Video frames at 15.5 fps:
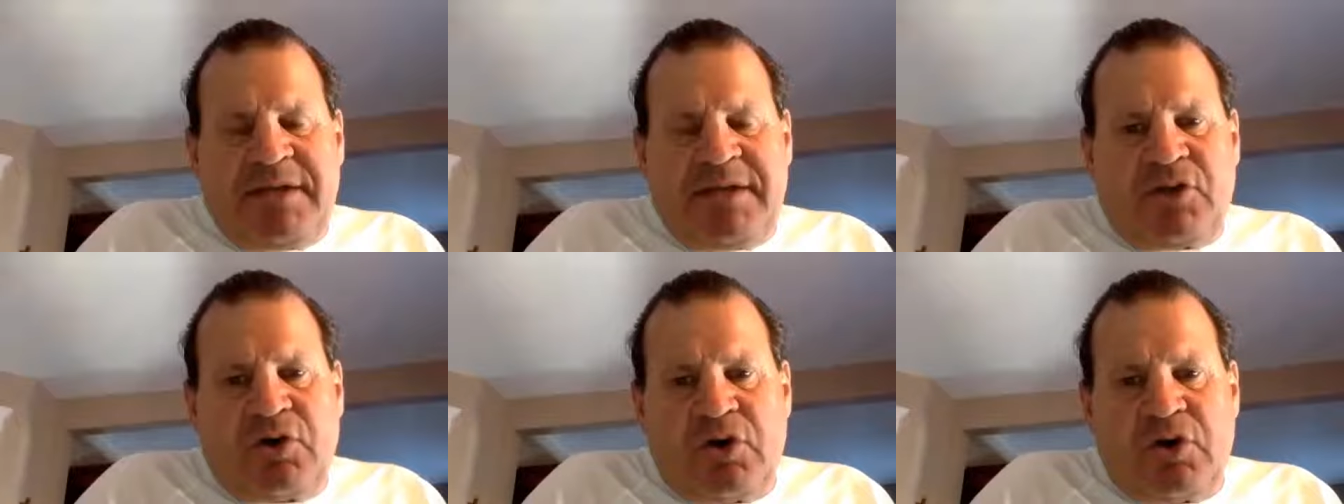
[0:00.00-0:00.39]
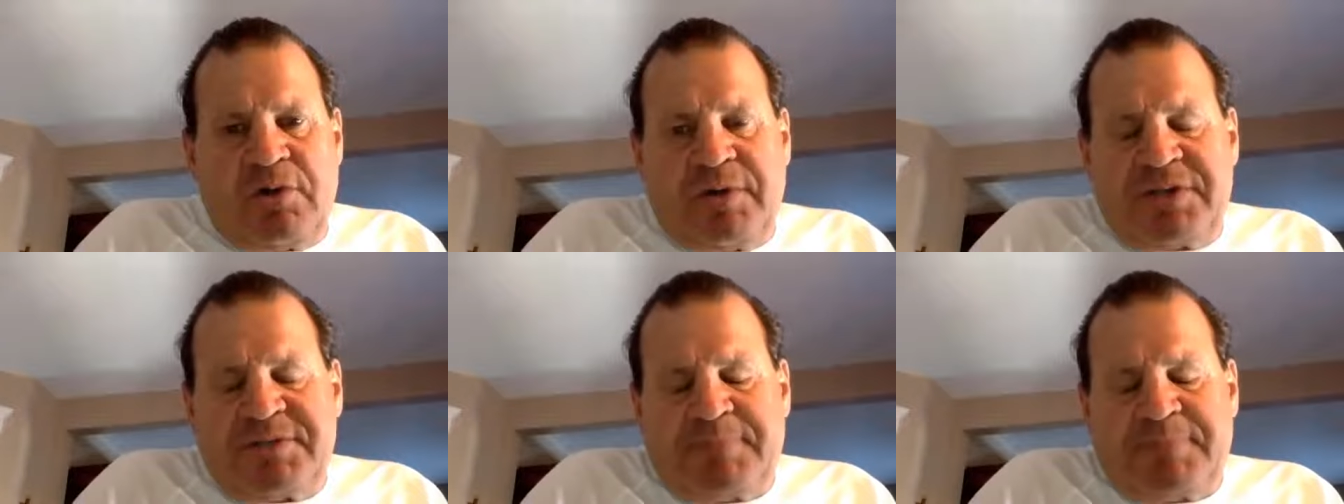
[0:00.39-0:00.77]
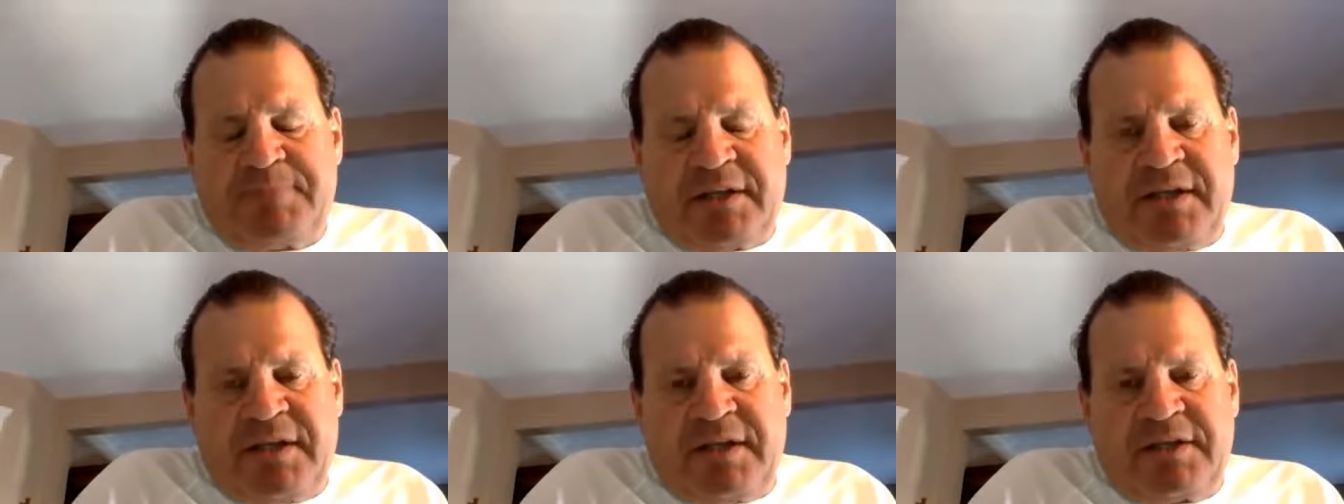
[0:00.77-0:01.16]
Herb
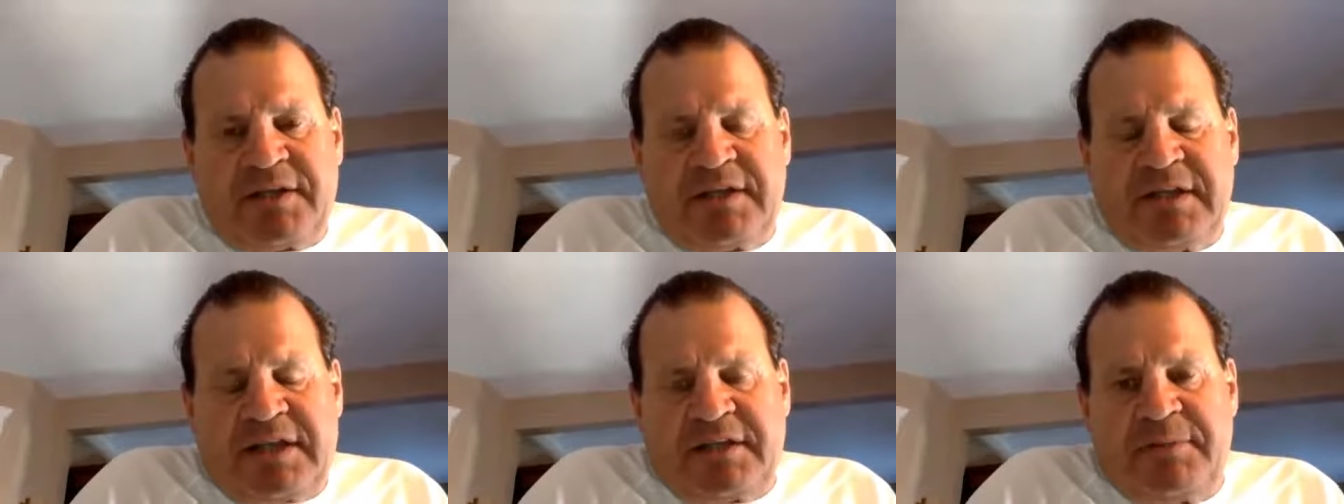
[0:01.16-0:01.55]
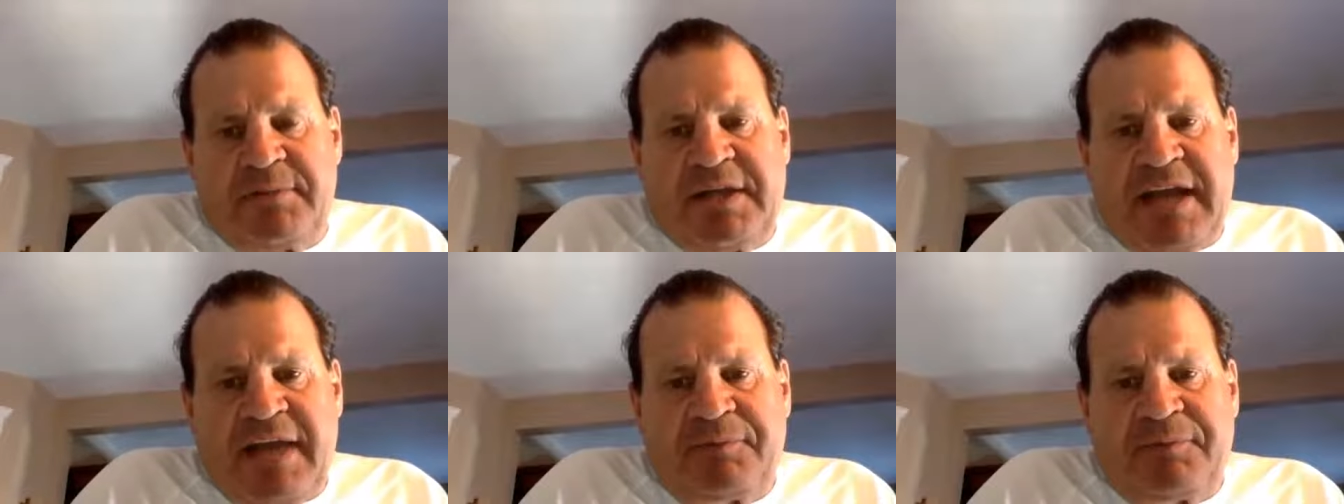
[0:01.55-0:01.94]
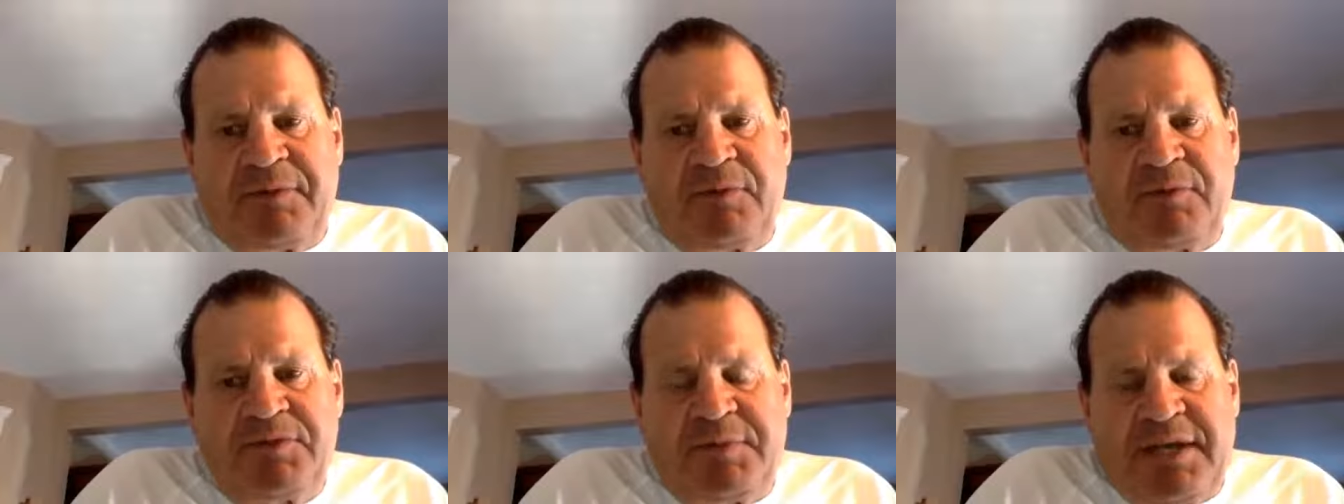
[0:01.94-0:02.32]
elected me captain
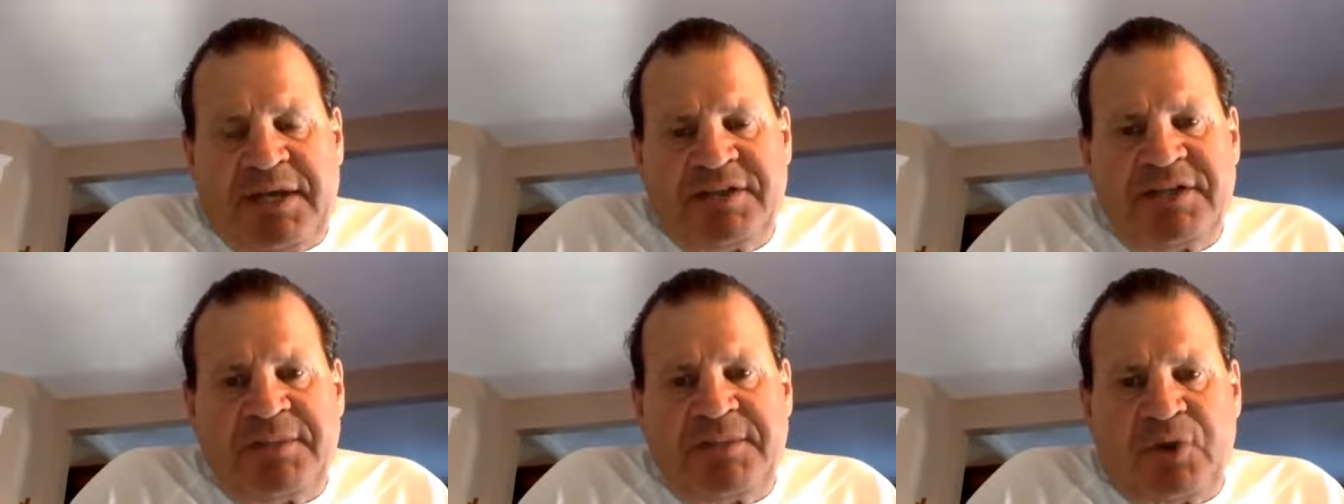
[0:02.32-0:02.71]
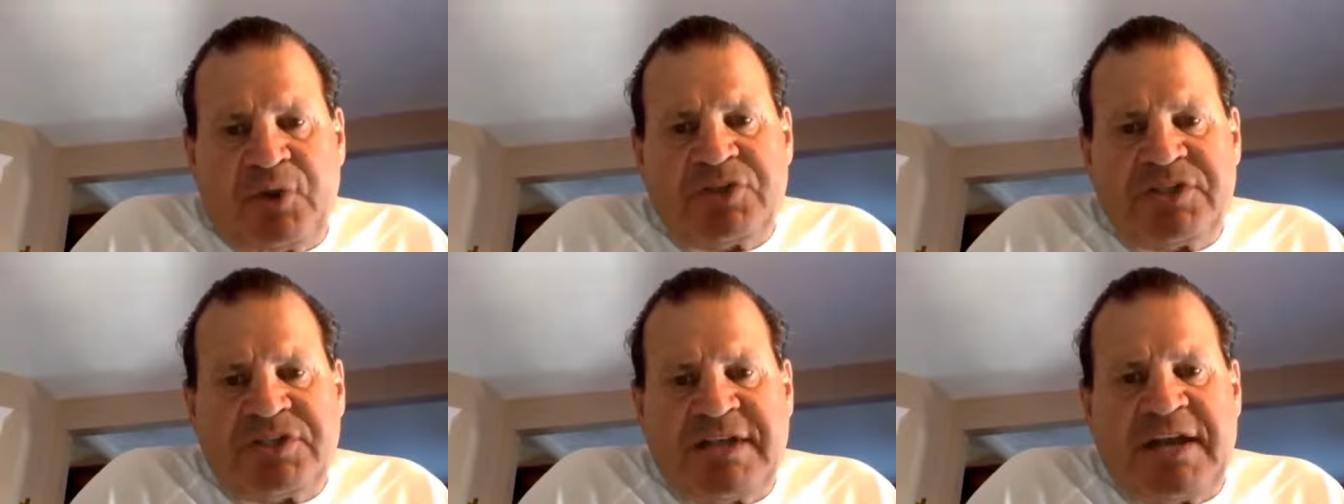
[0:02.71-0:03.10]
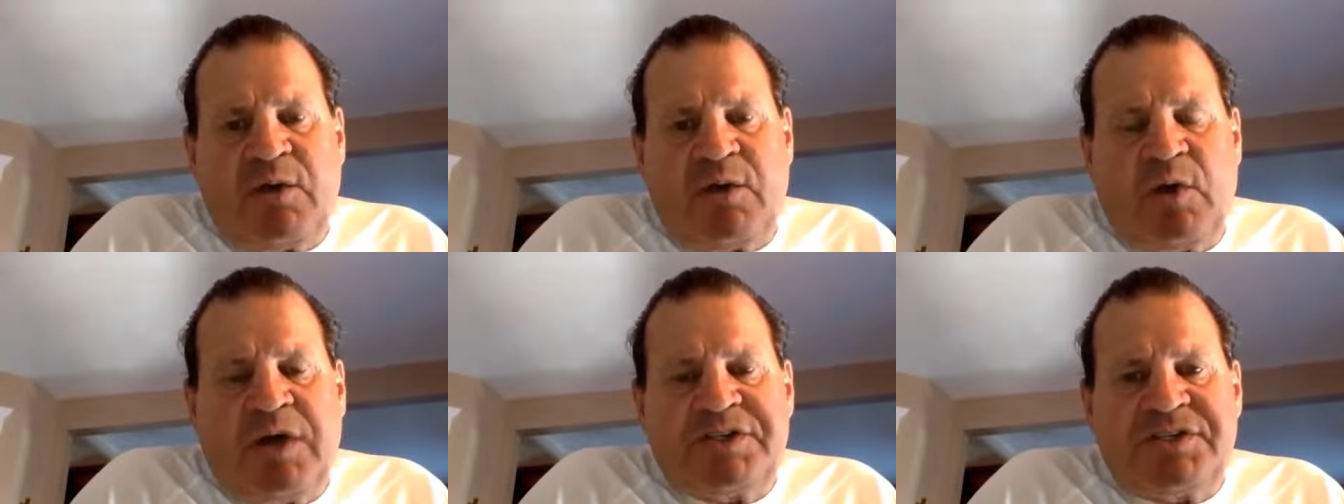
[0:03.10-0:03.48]
was because of the person that I
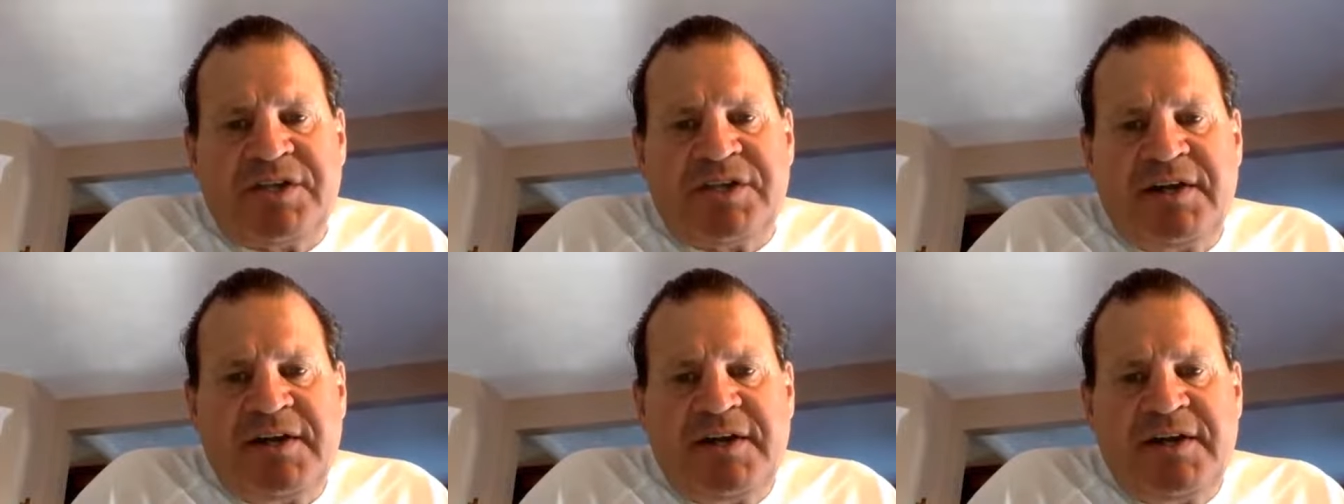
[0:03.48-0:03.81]
was.